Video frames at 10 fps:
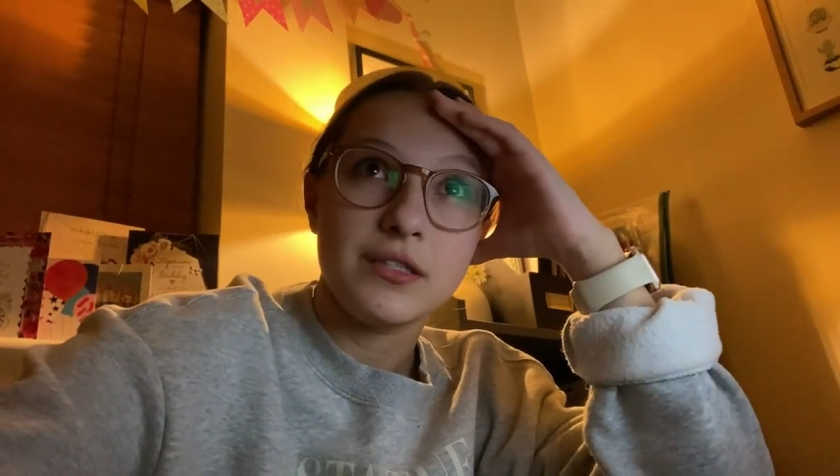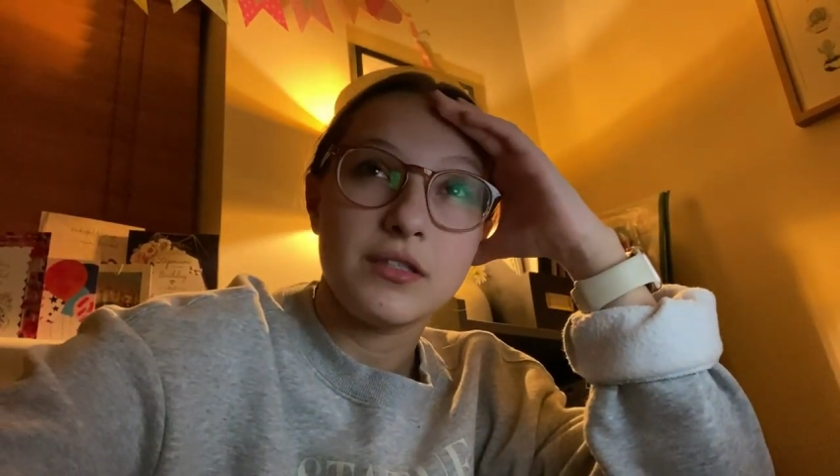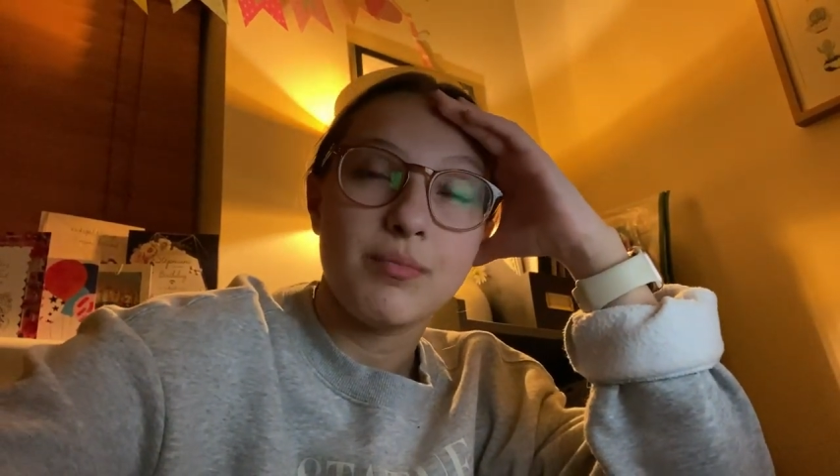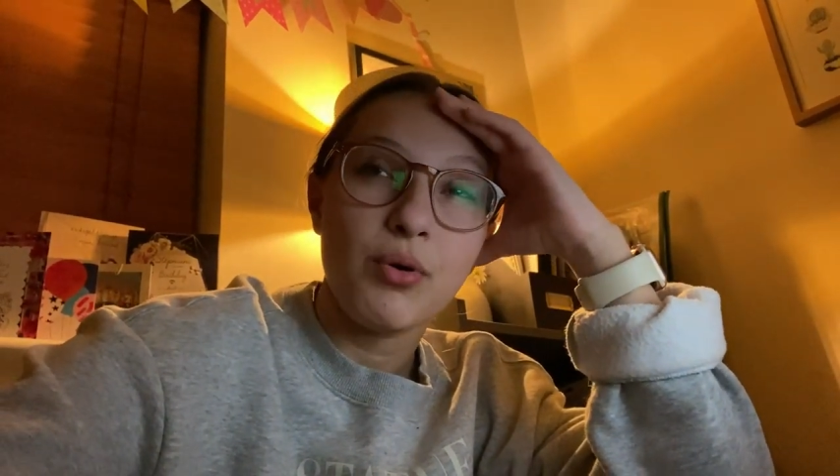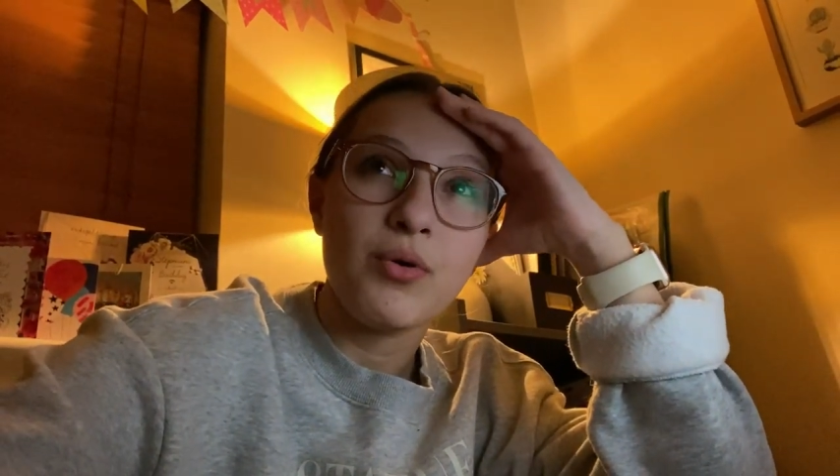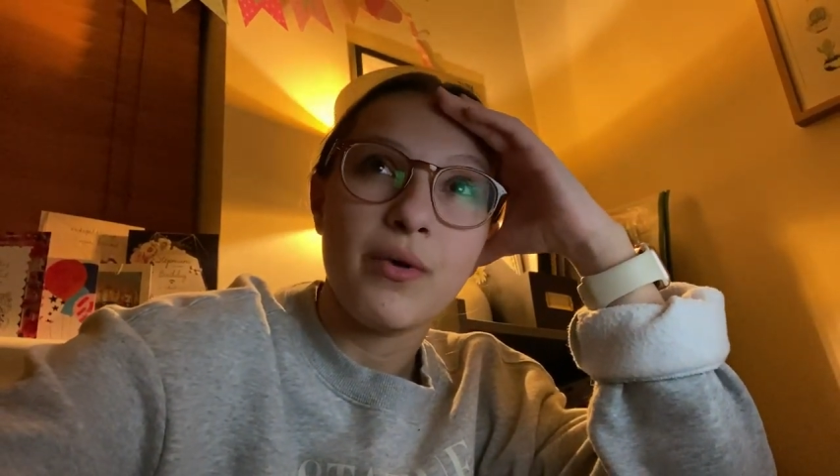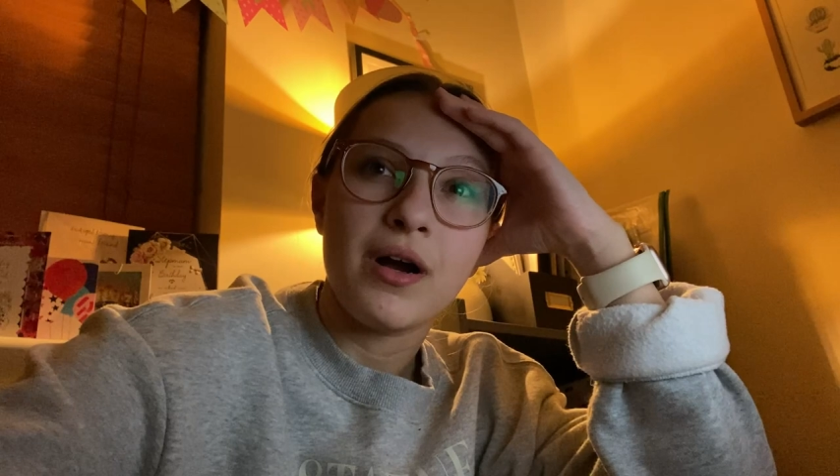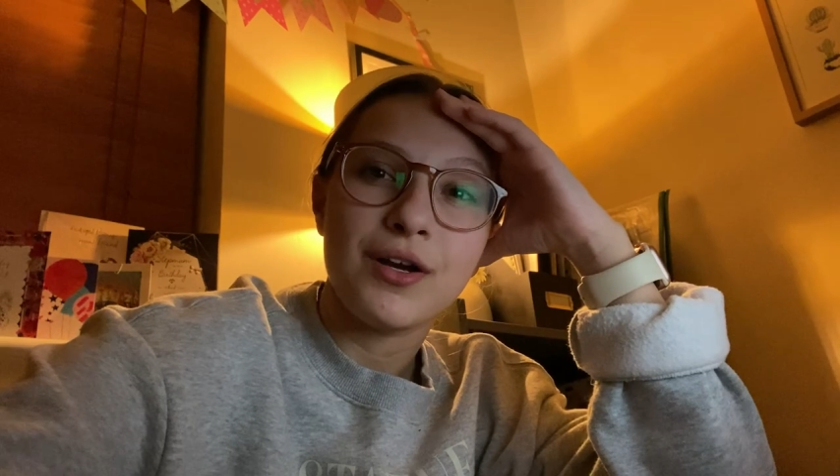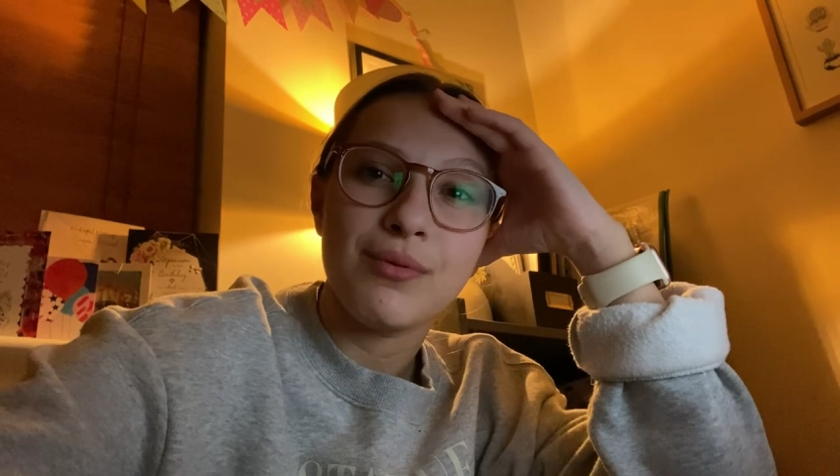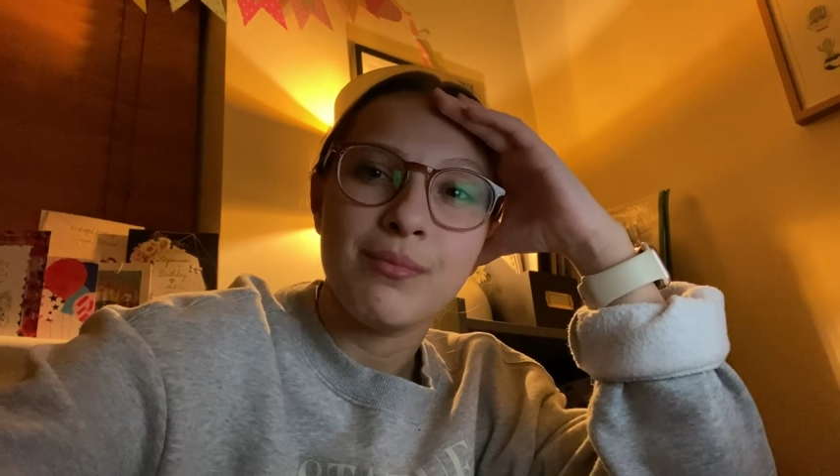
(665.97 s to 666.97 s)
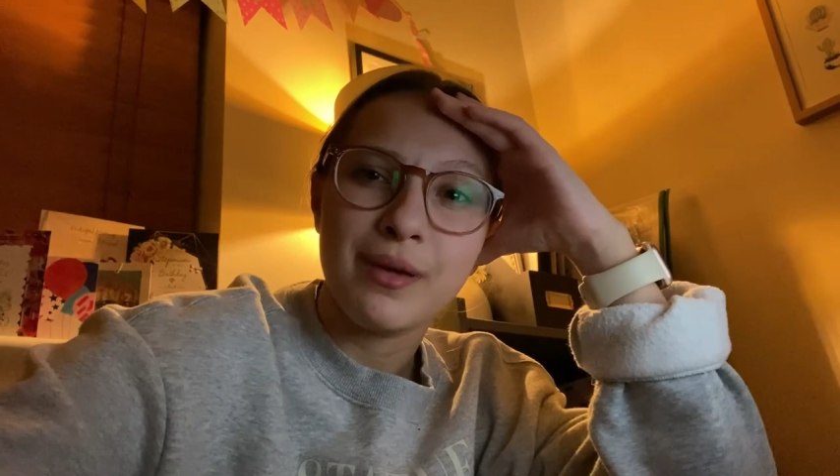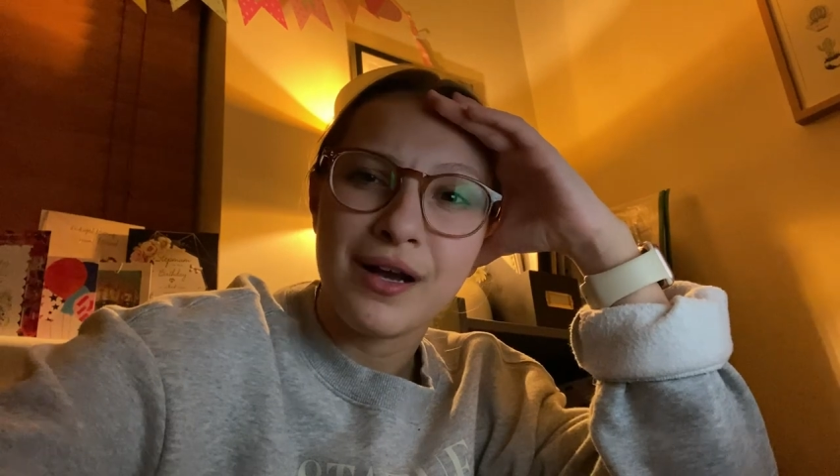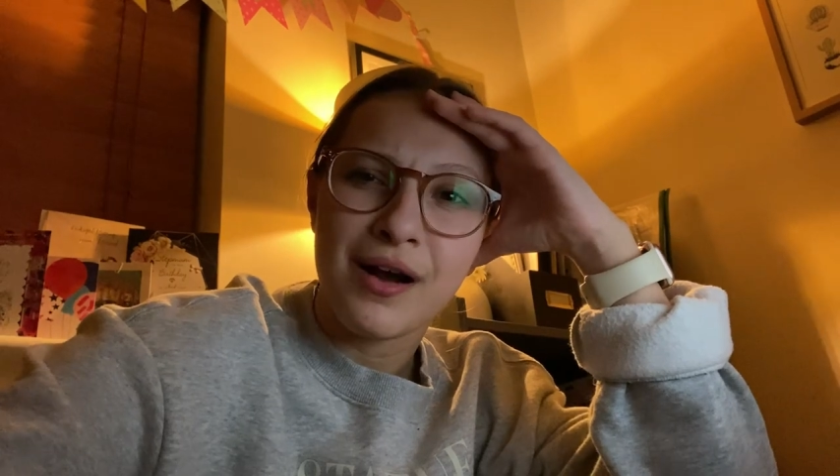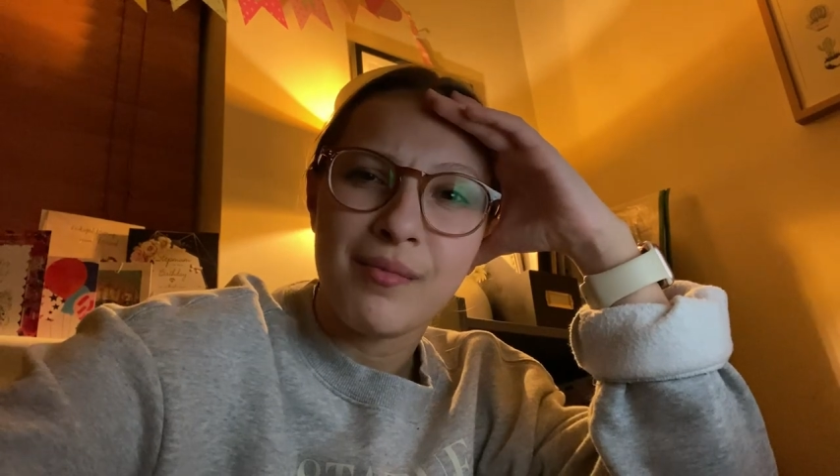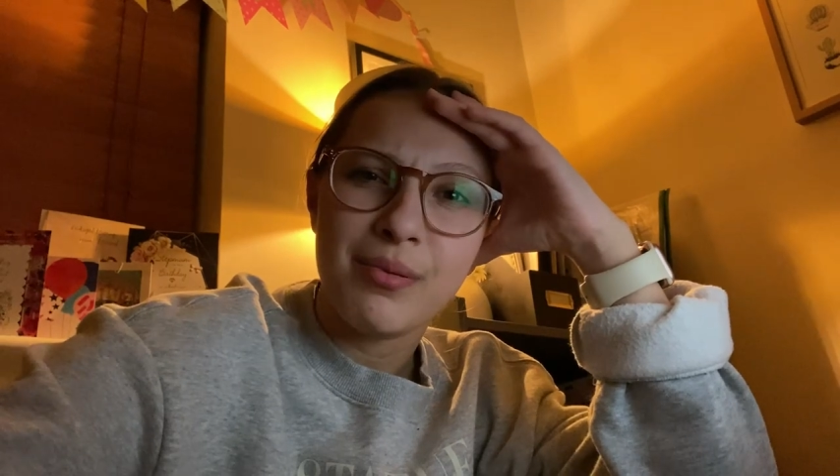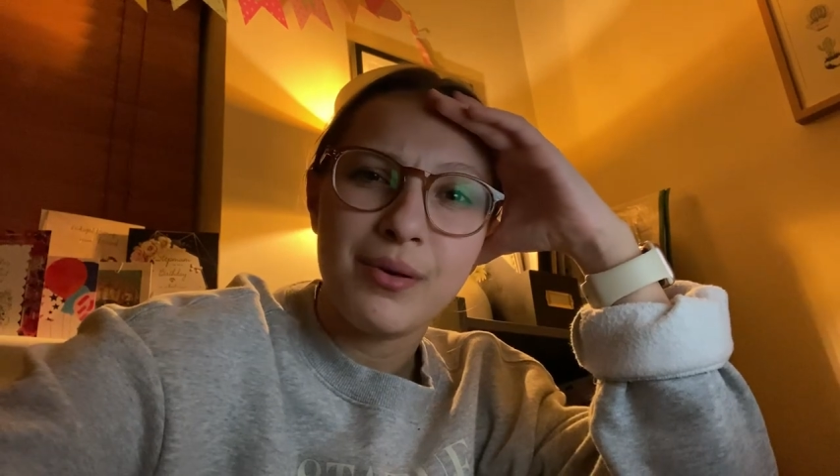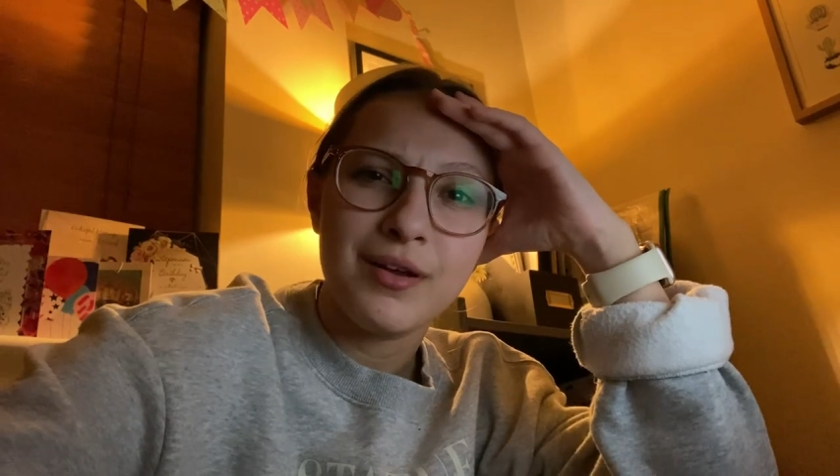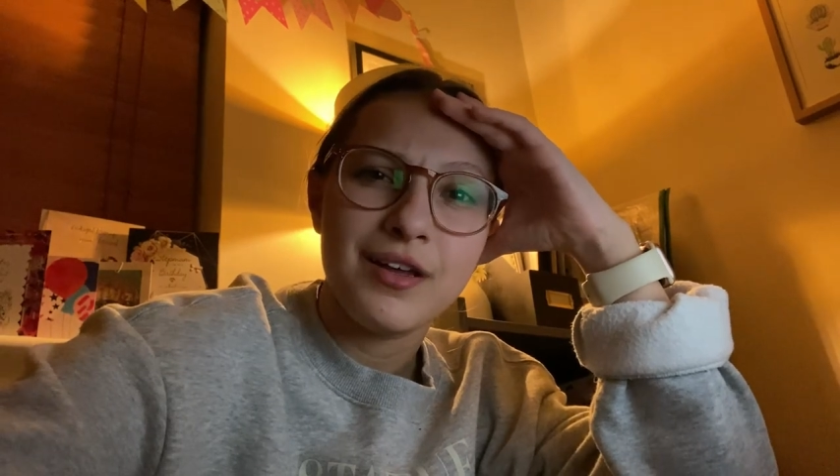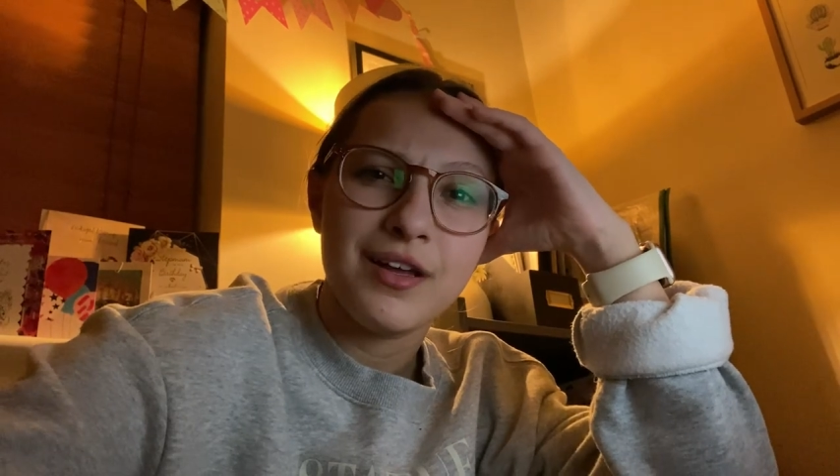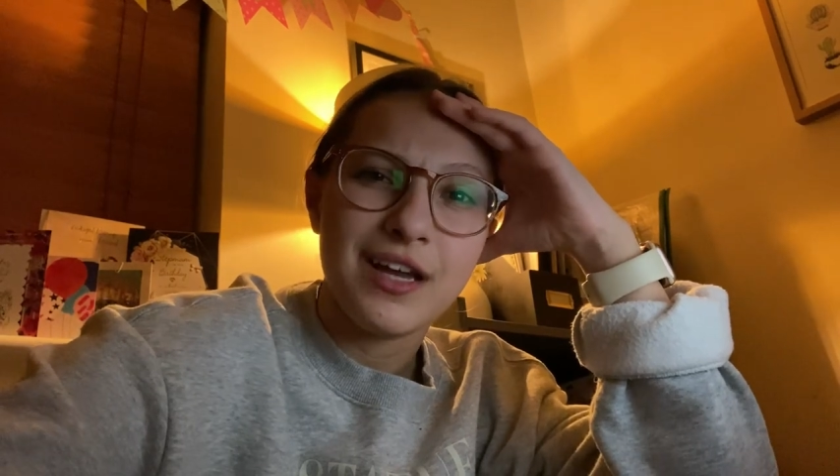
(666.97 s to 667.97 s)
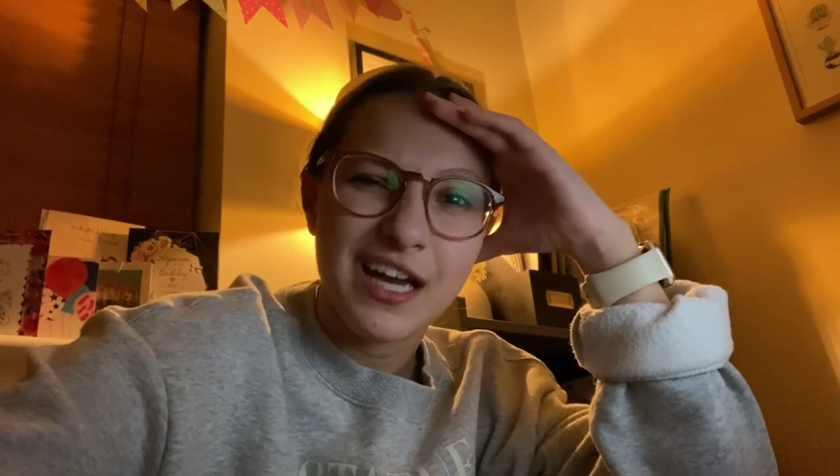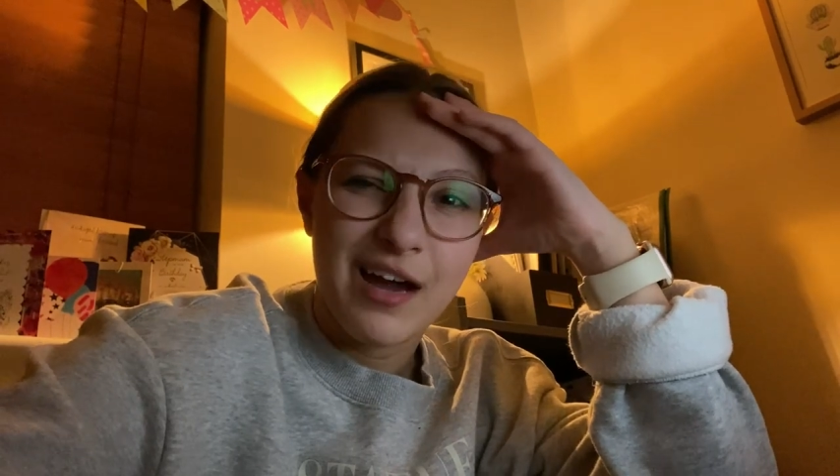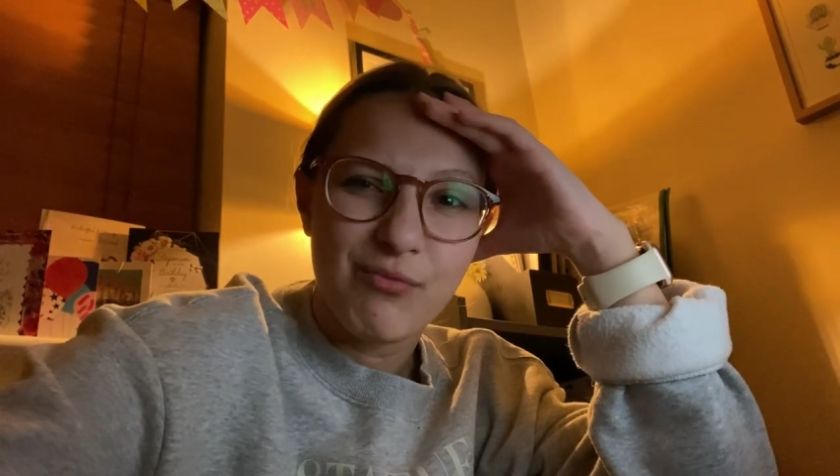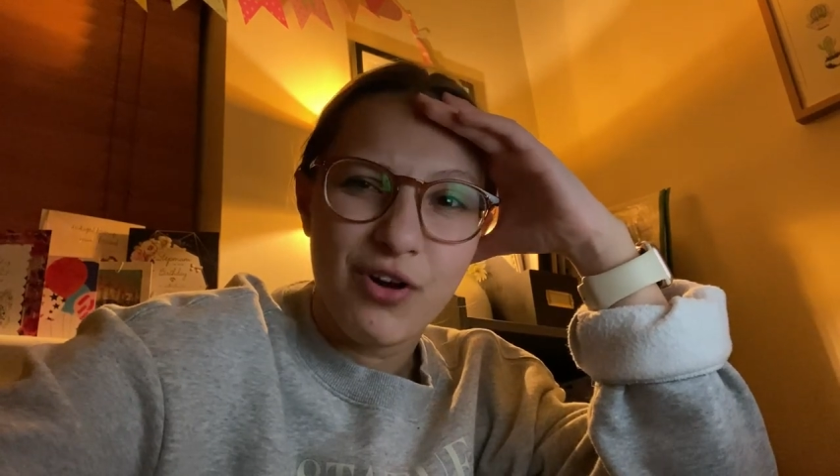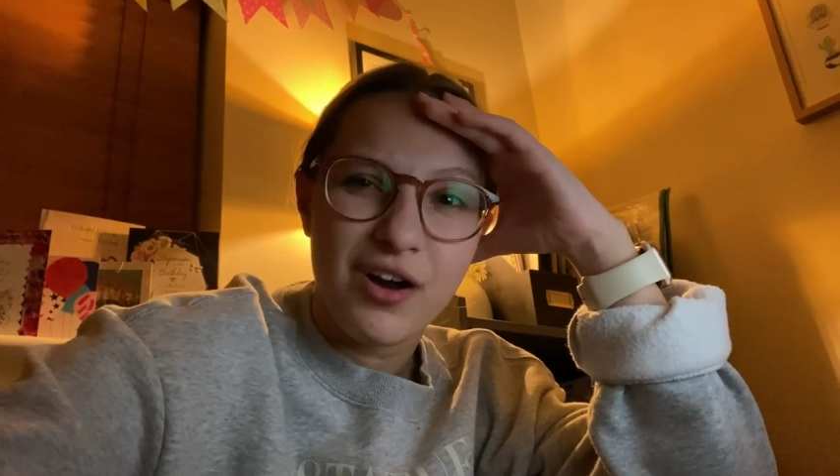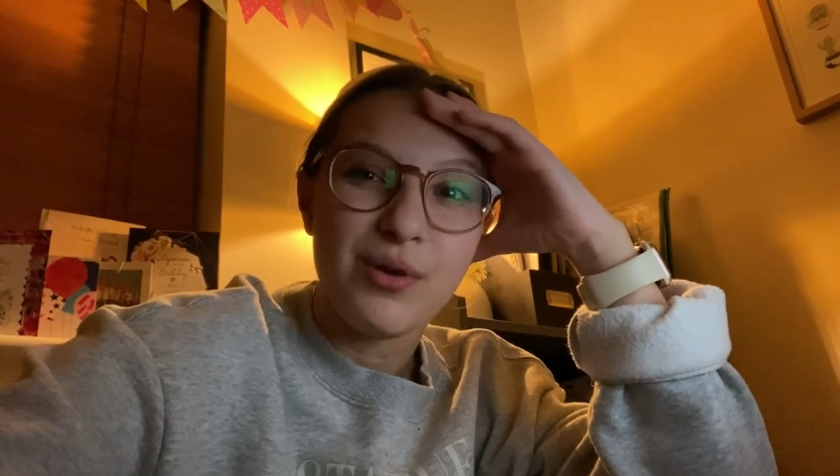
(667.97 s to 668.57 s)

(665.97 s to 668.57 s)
to the point where I couldn't pick up a camera.